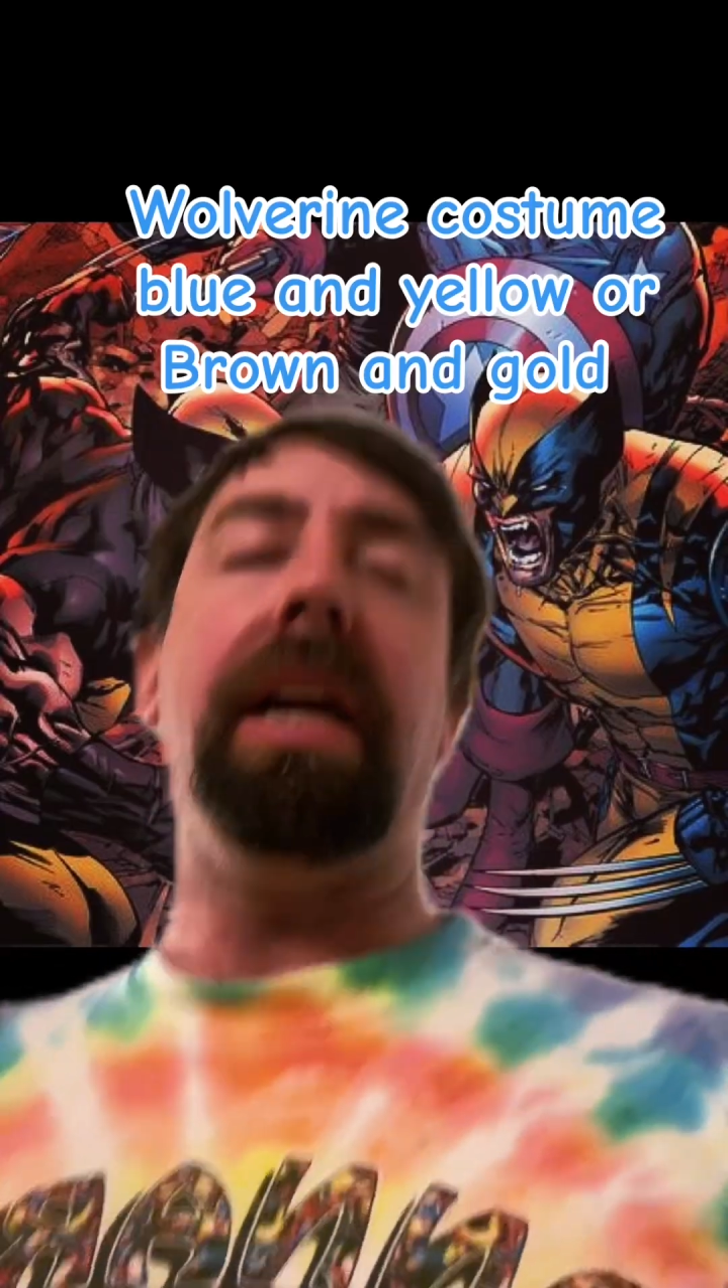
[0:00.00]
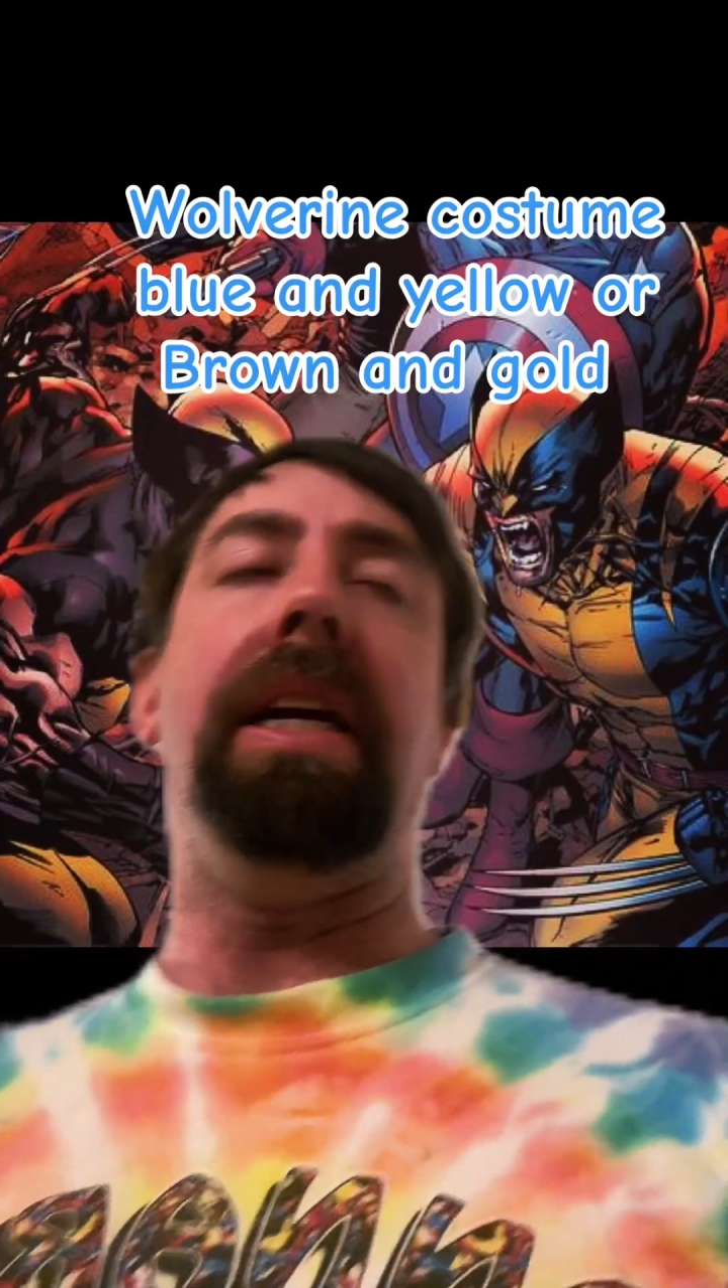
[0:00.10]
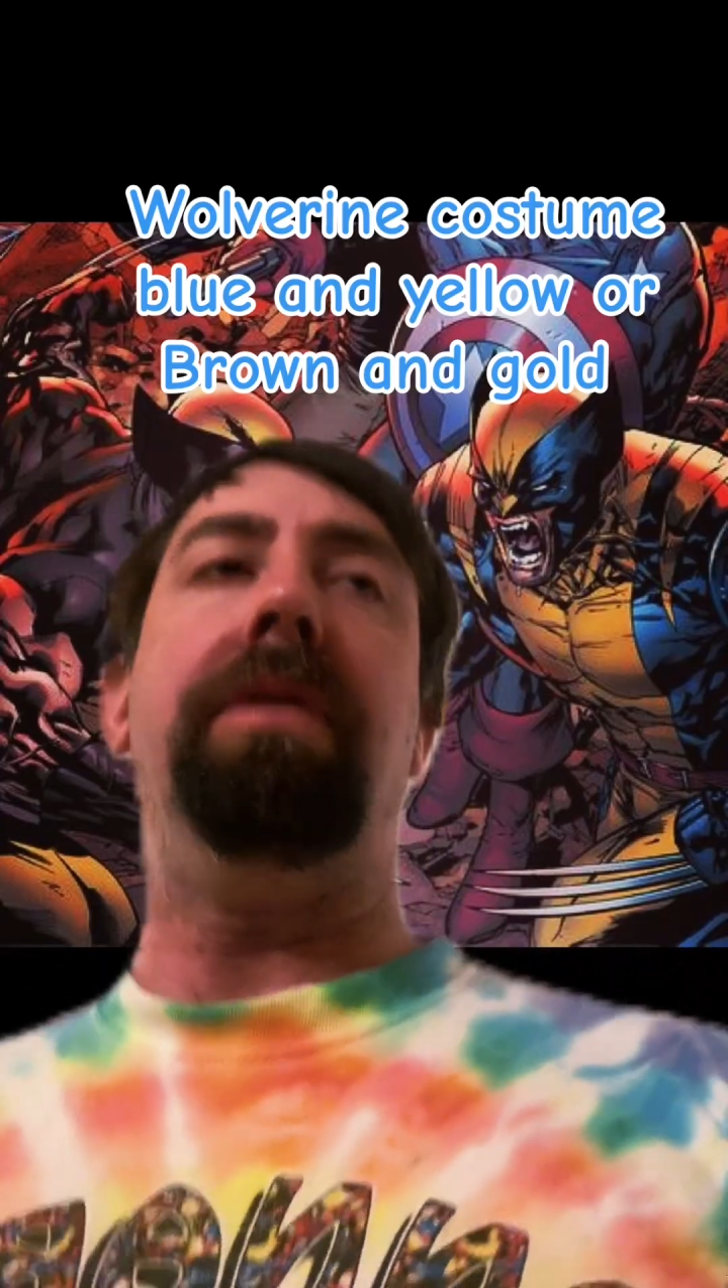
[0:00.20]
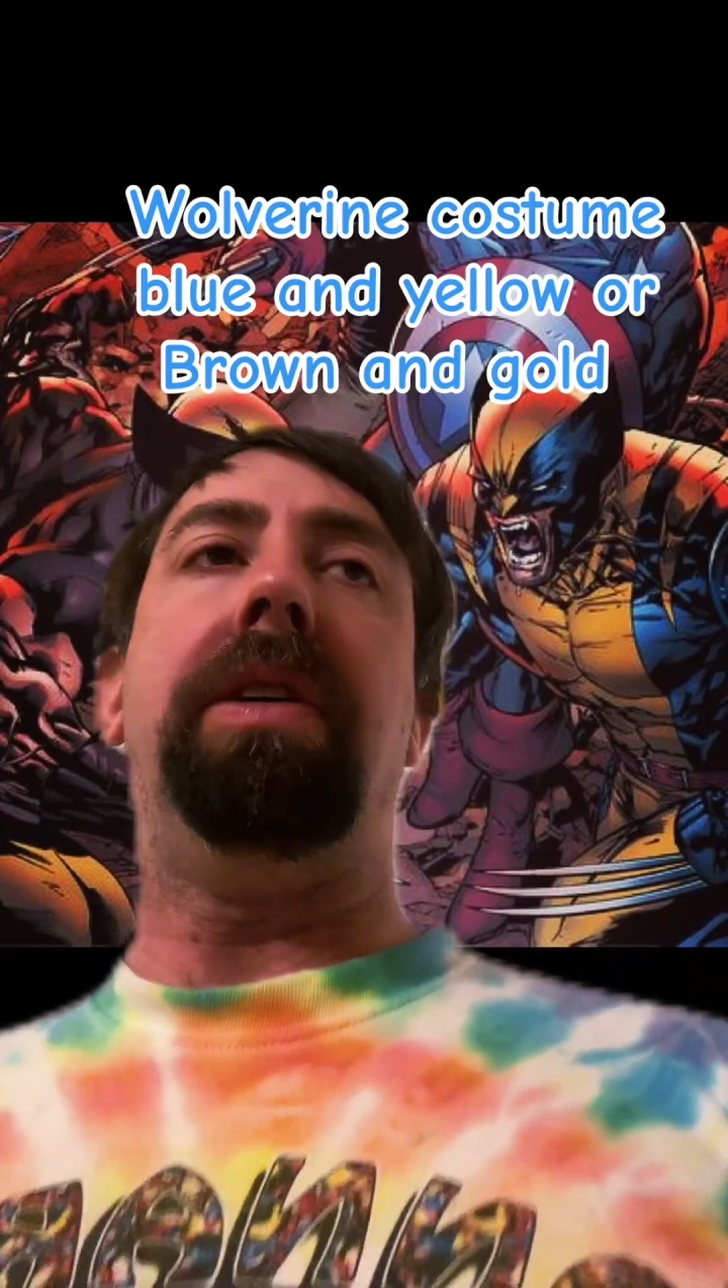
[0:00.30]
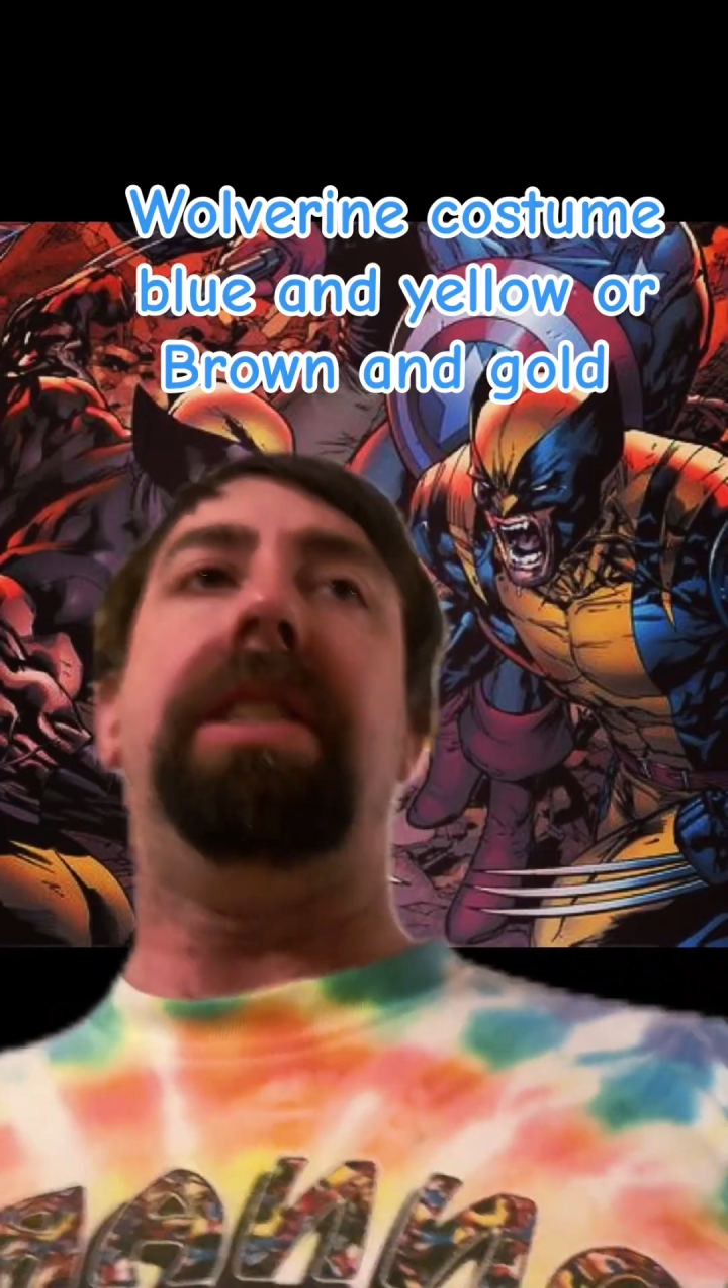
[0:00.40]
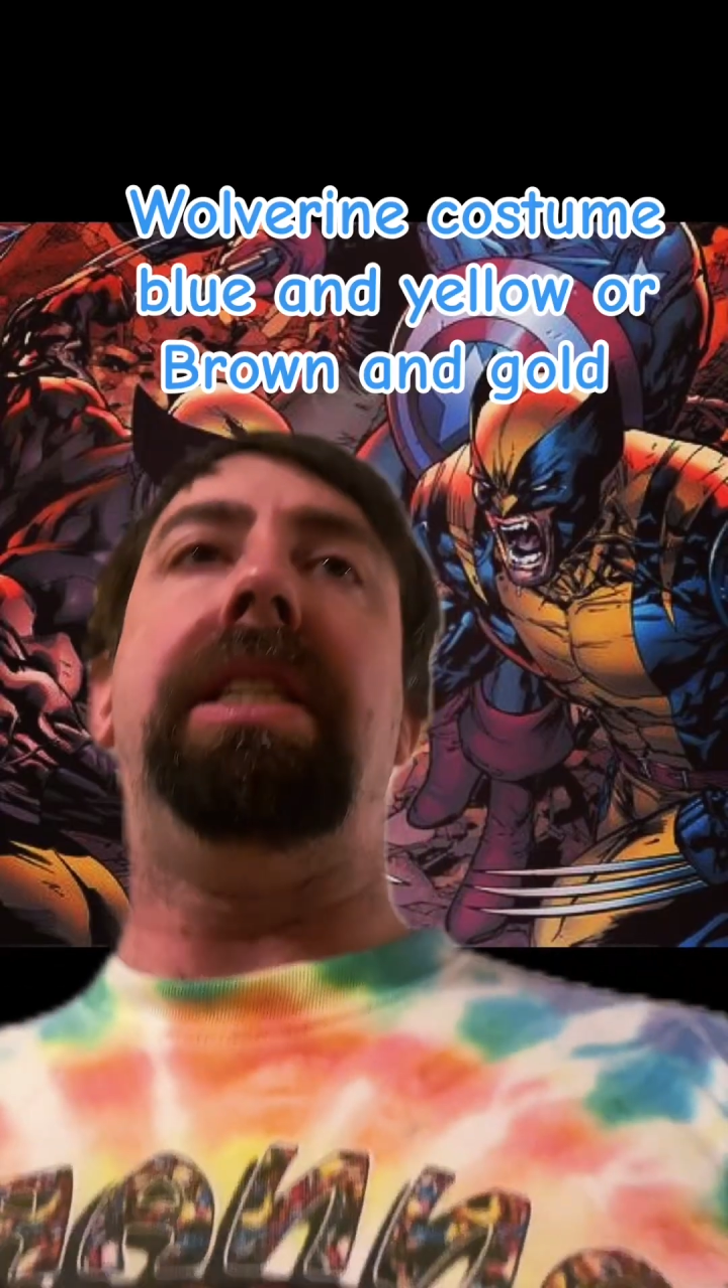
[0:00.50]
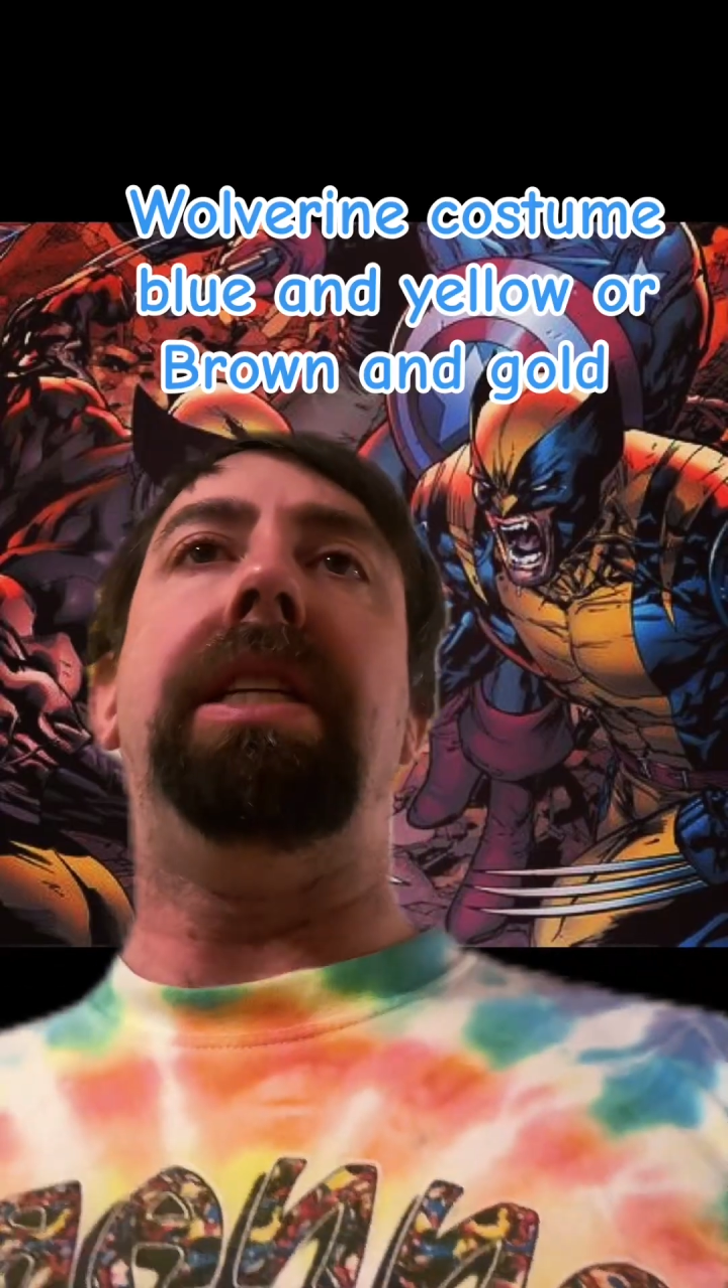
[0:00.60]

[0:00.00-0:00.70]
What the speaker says: it was in